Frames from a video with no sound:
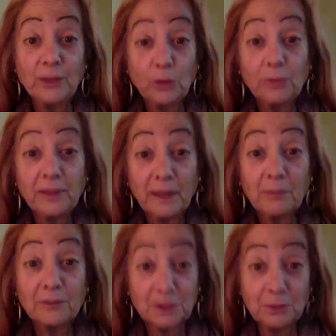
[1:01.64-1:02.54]
you'll be
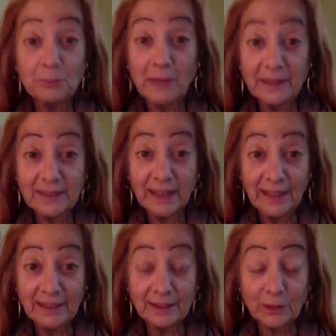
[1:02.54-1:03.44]
able to
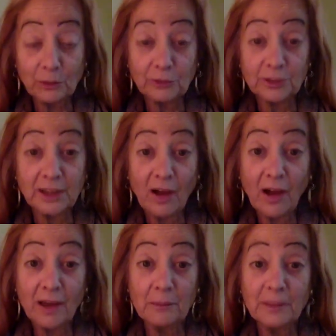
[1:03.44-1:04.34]
maintain it over
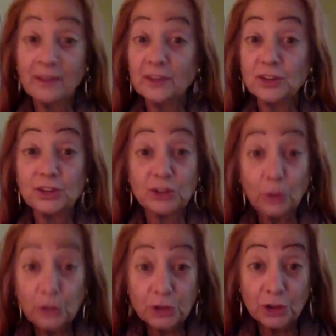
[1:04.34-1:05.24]
time, because
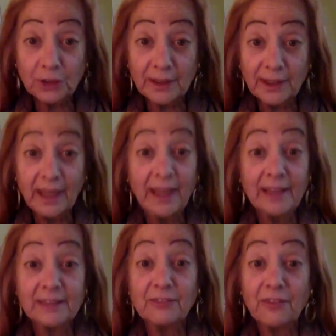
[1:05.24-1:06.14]
socially
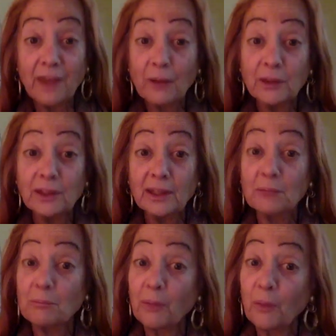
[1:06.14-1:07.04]
it's very
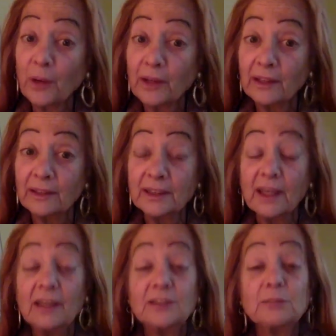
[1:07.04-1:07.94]
important
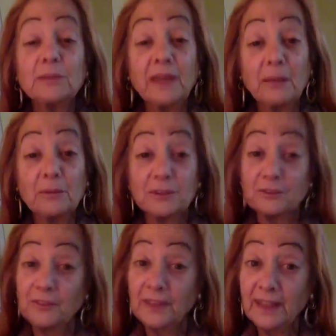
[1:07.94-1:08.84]
to be able to
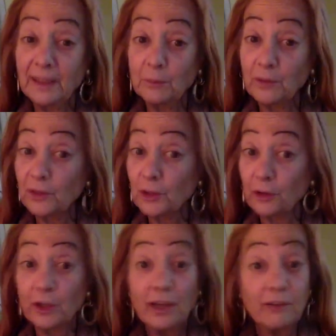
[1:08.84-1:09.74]
fit in with
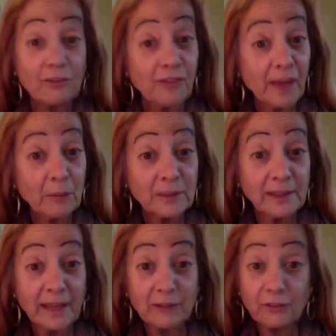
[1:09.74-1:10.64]
your
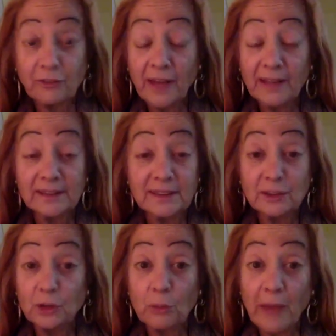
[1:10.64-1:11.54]
family and friends,
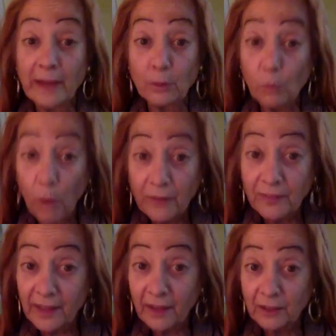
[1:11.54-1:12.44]
no matter what
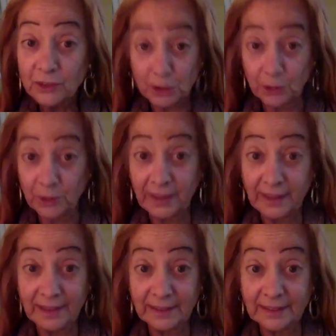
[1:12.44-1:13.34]
their journey
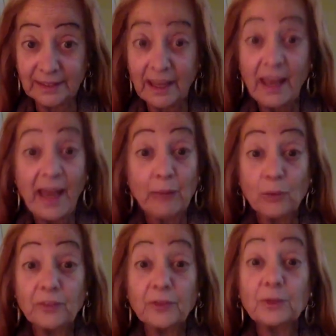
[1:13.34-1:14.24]
is and
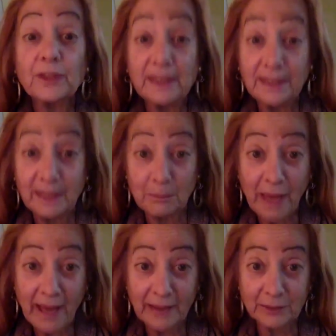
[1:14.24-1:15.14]
what their eating
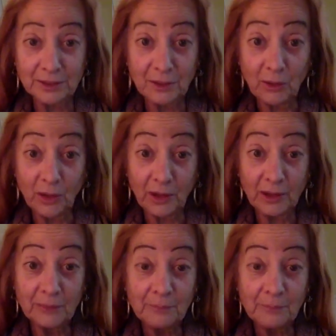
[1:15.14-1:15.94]
patterns are.